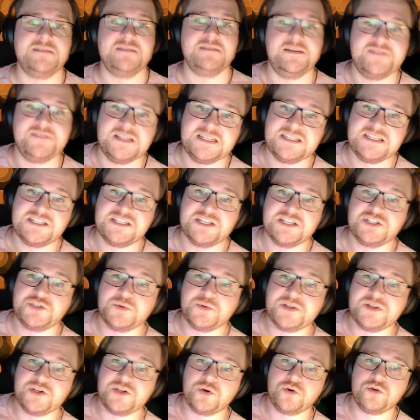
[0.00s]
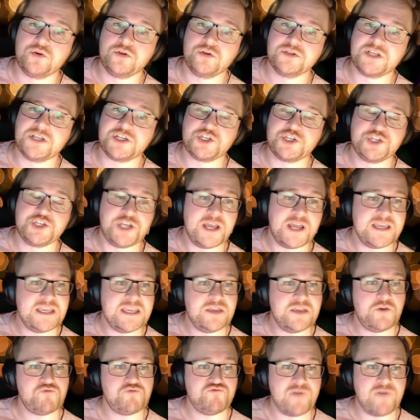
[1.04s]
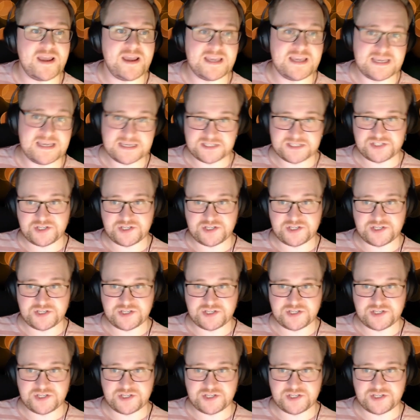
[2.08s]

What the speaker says: after listening to an old shaggy reggae